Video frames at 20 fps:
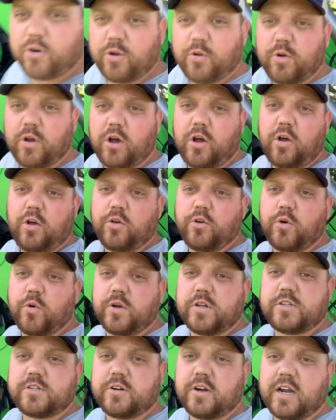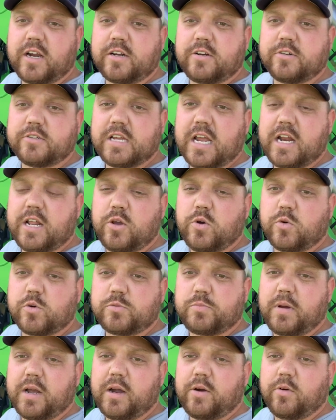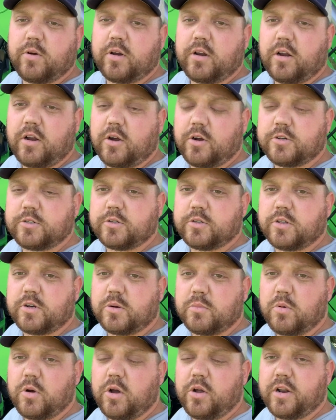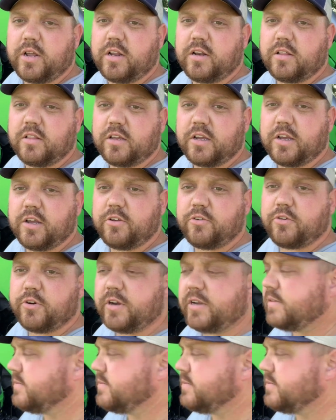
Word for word: on all Deutz tractors, 80 horsepower and larger that are brought into the country